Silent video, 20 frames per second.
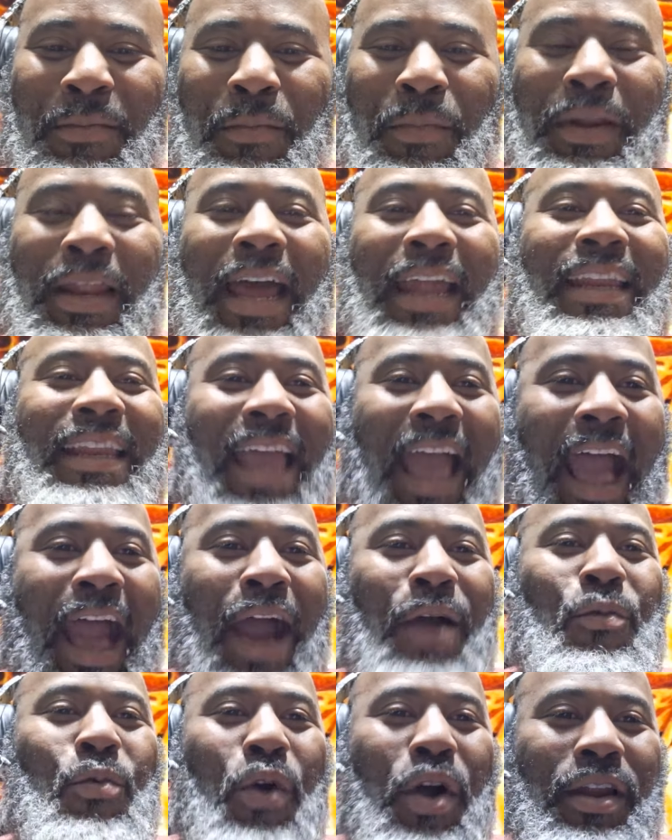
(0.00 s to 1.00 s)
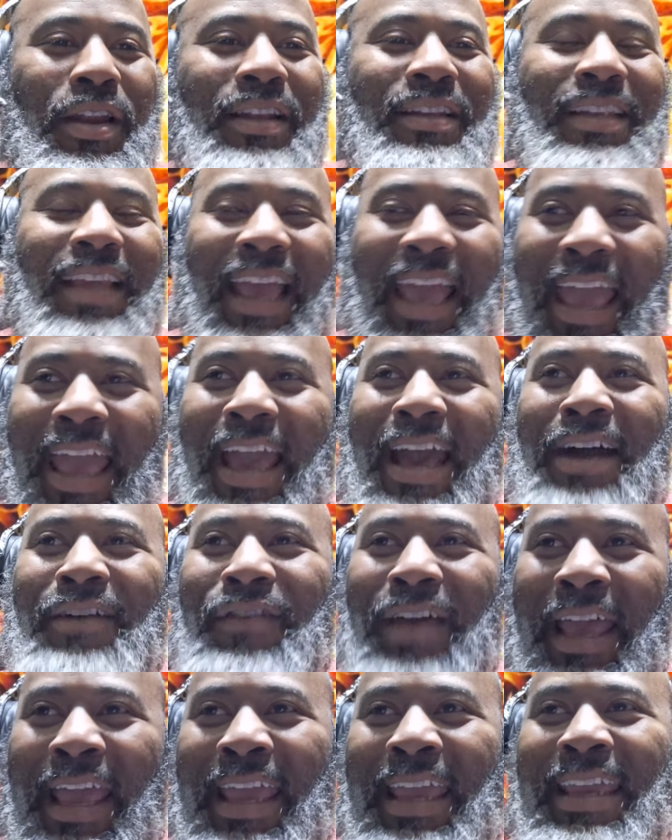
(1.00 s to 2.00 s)
But I I wanted to have
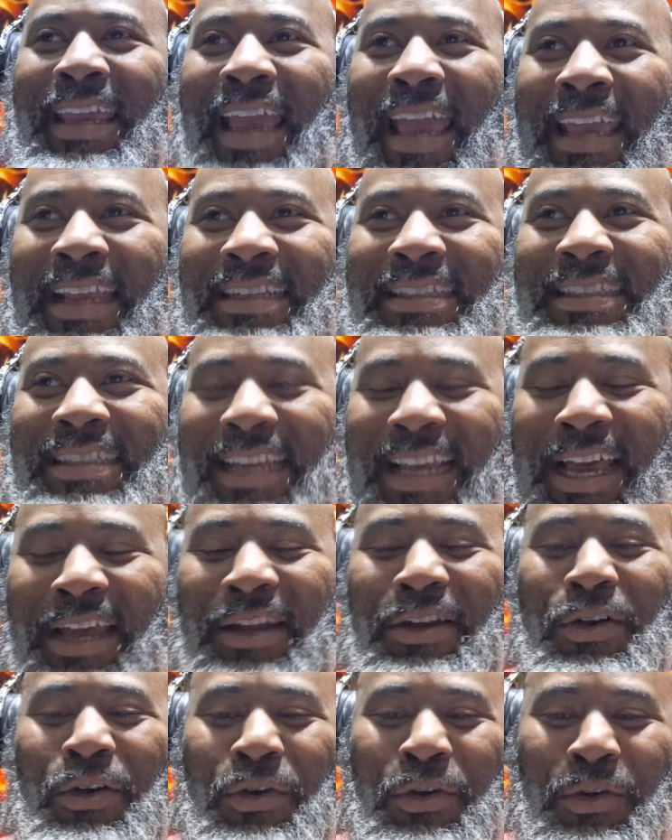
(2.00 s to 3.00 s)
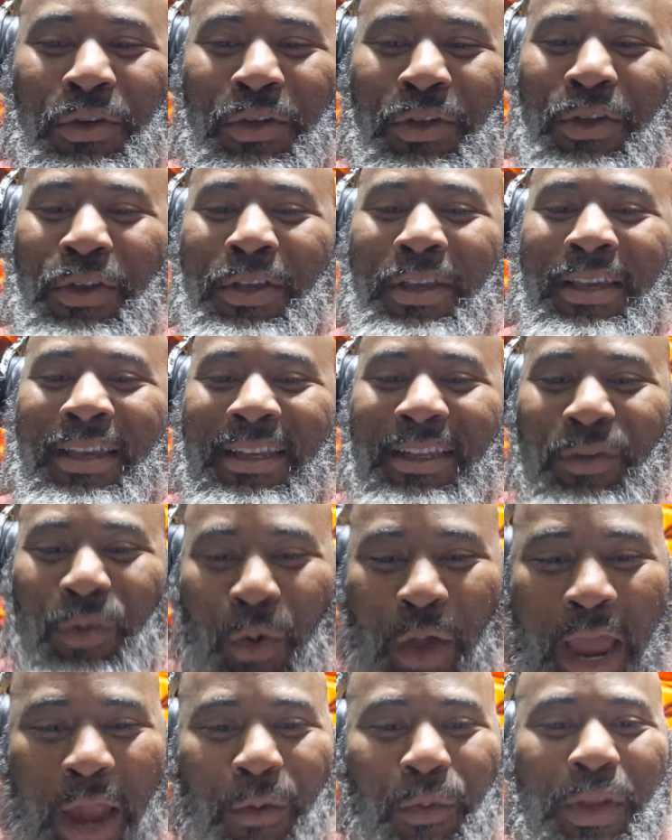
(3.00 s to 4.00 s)
a, a channel
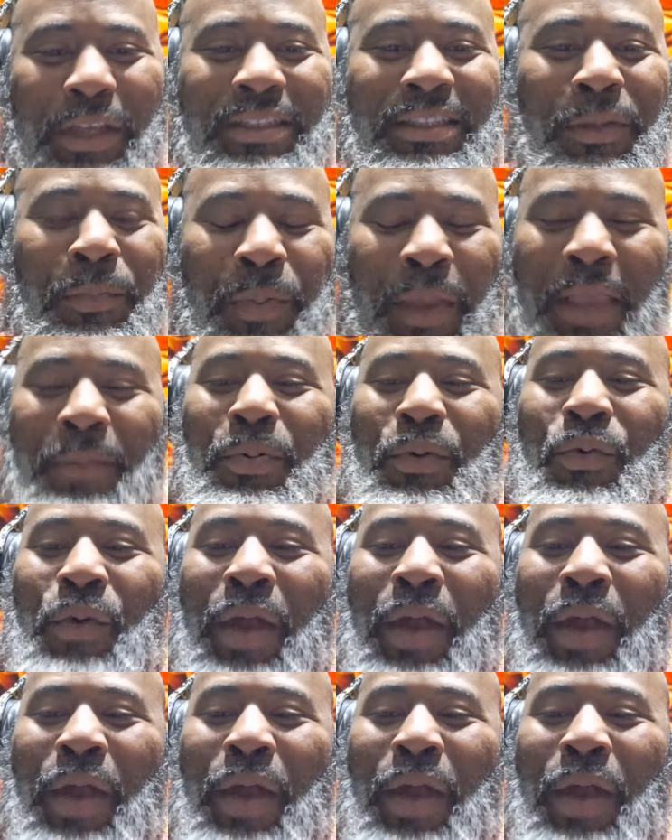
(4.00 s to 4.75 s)
where I reach the people,